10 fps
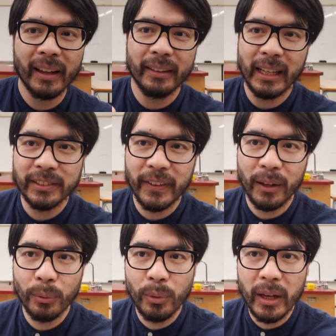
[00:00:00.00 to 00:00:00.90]
And that's
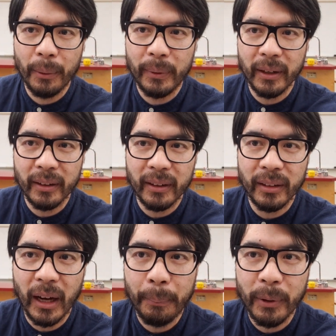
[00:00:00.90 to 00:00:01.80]
found way up here
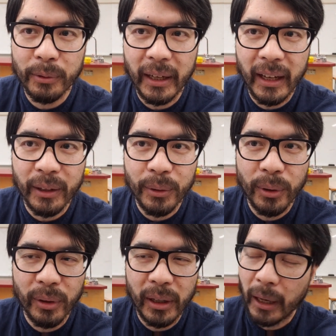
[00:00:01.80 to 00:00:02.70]
in the upper right-hand
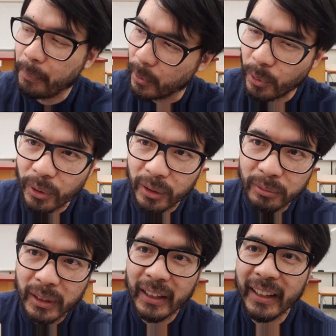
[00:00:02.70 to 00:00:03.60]
upper corner,